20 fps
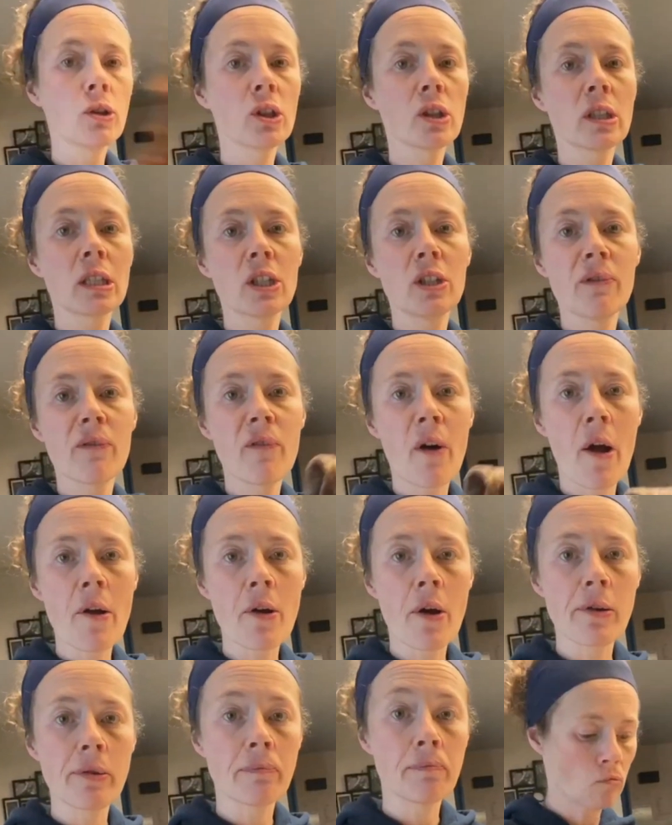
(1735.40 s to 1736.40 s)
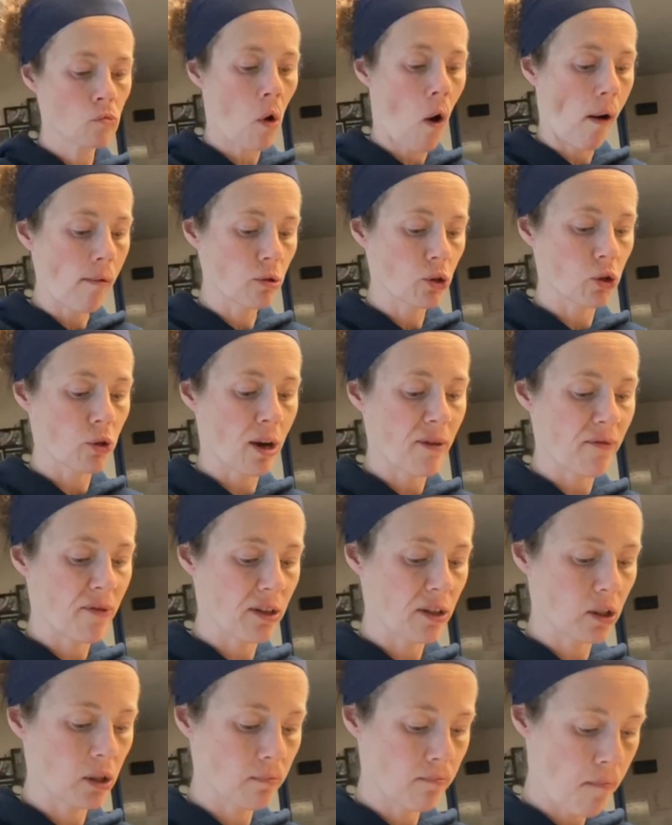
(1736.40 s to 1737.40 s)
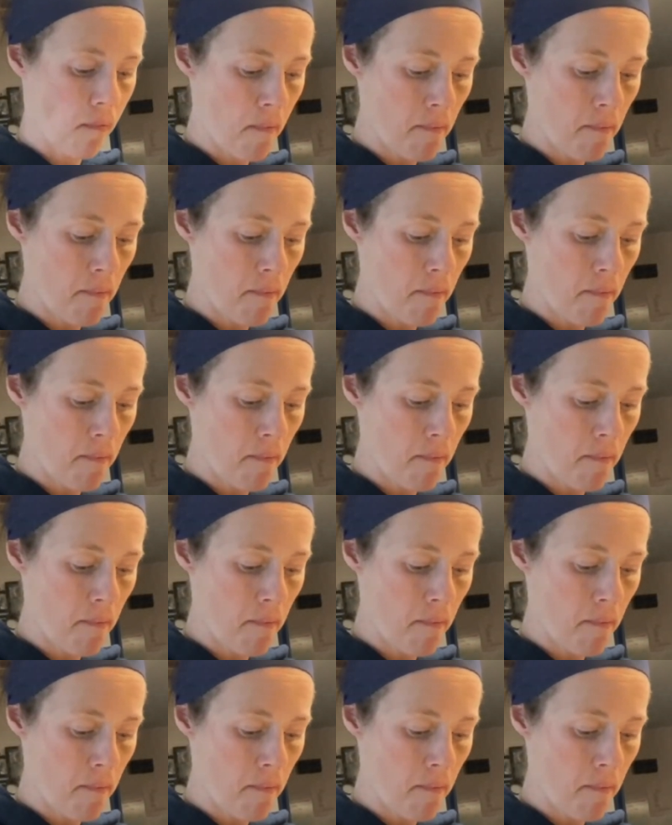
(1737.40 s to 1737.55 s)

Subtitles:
just like you find on dried figs.